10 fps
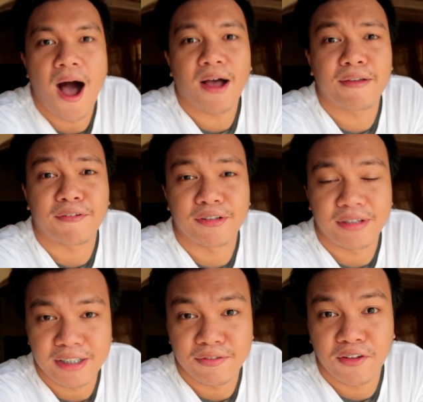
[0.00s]
okay, for
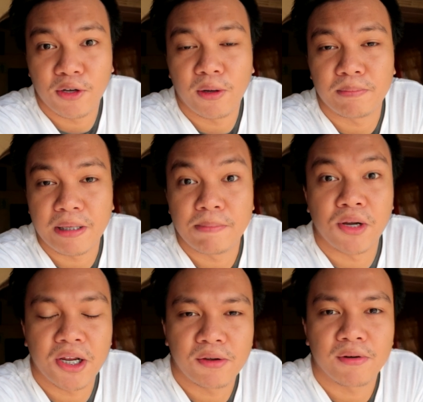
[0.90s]
today's video, I'll be
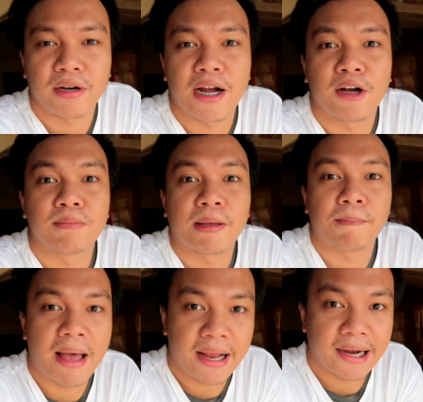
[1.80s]
bringing you around my
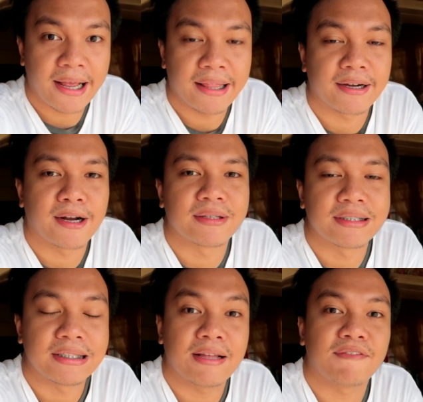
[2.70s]
bike ride around the
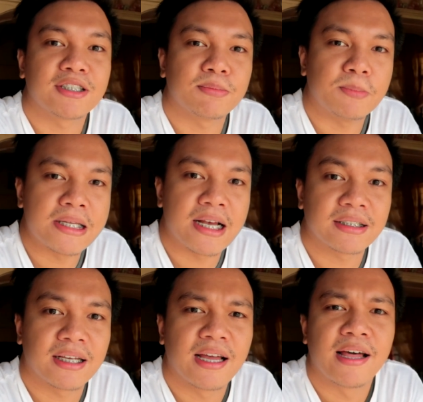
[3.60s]
city of Las
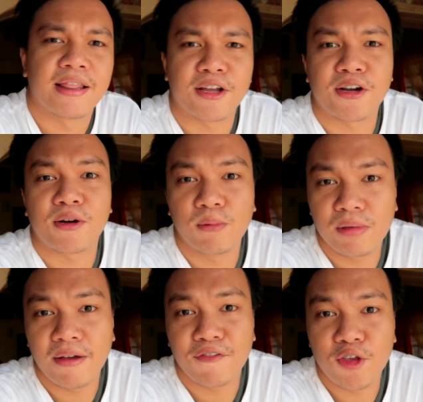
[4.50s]
Piñas. There are
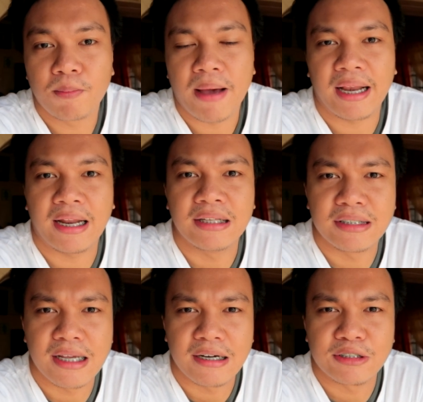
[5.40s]
only a few bike lanes
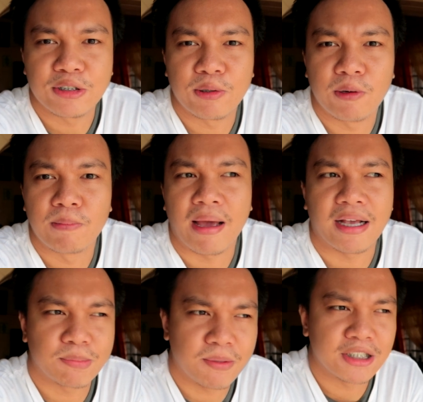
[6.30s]
here, so my
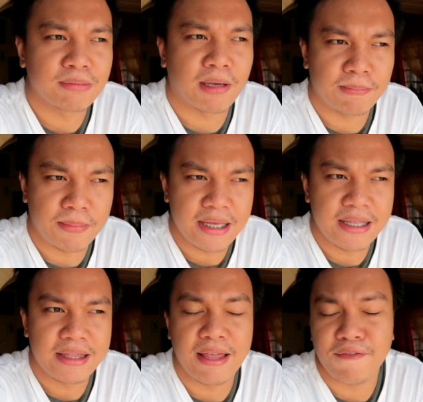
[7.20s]
experience might
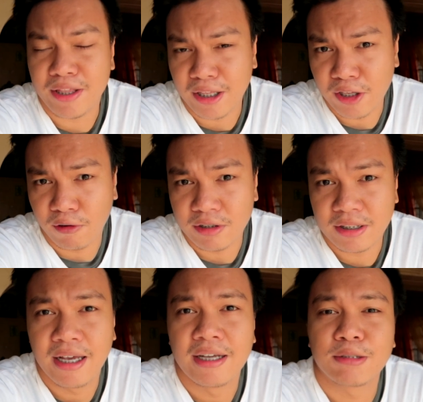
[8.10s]
be different than
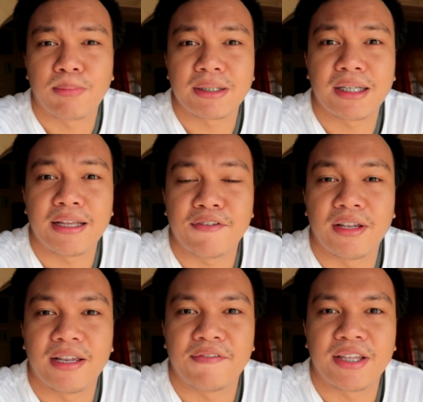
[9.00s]
yours, especially if
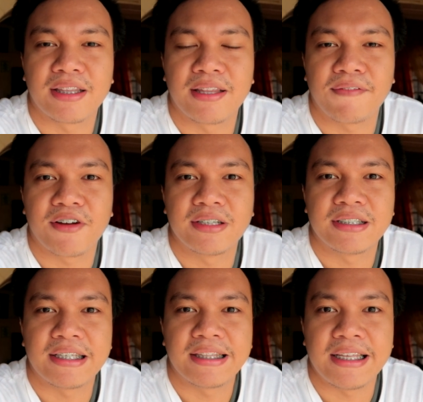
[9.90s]
you live in a different
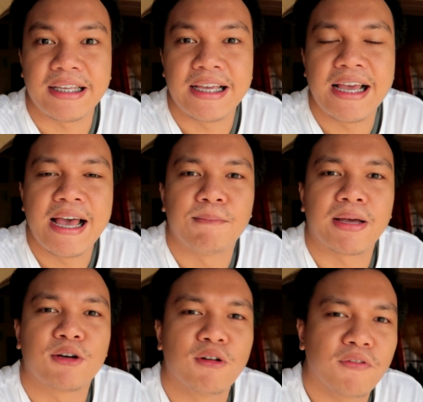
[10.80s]
city.
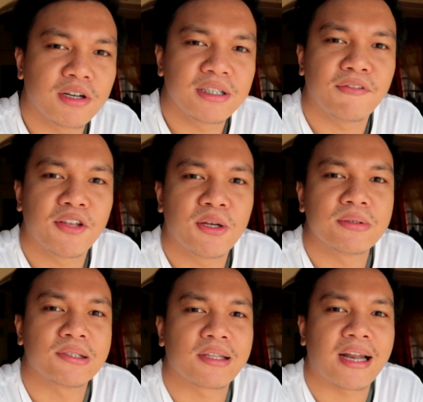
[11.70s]
My goal for this video
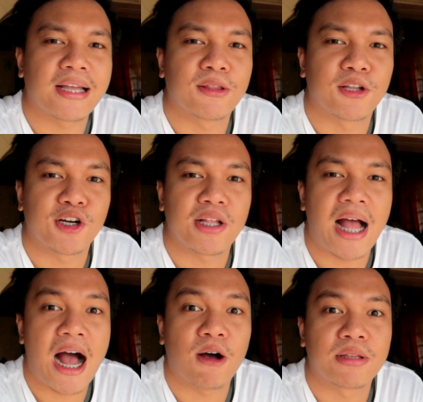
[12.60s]
is to try to learn
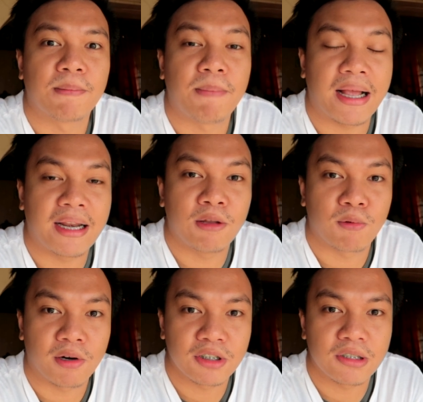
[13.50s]
how the bike
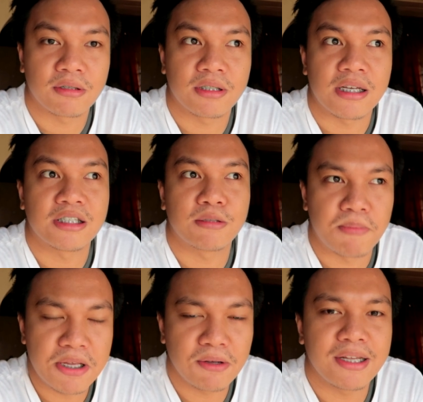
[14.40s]
lane works because it's
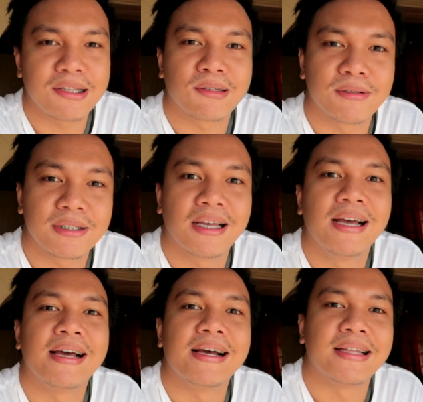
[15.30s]
being newly introduced
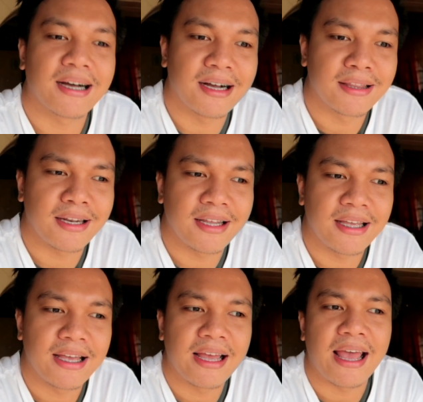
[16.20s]
in the
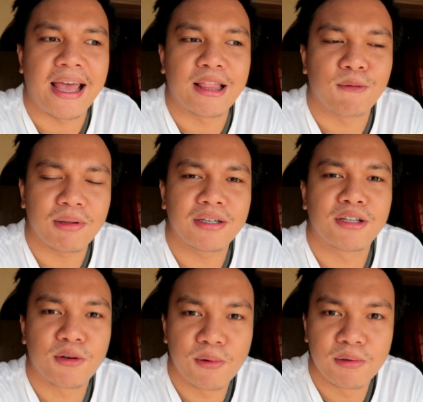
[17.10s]
country, and what are
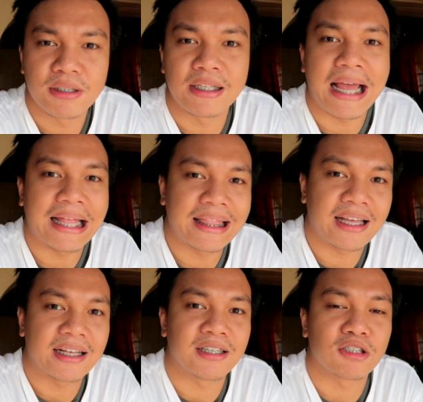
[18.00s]
the rules and
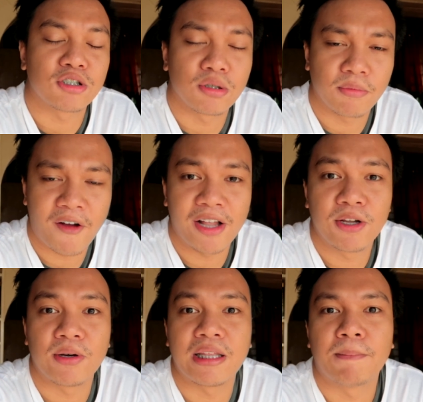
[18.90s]
etiquettes that you should
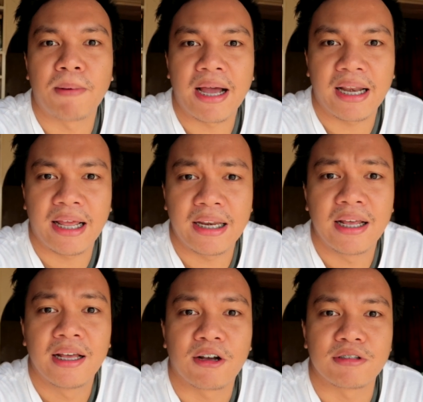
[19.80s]
follow in a bike lane,
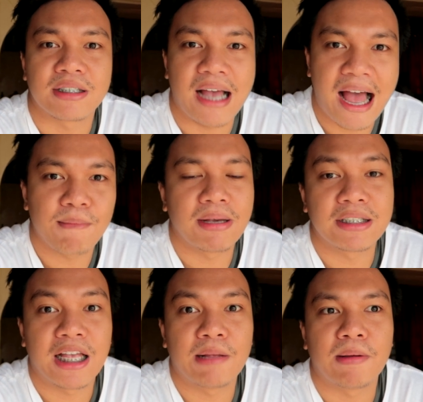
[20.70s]
because I
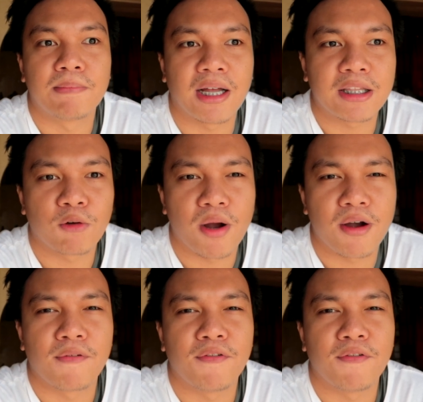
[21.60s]
myself am not aware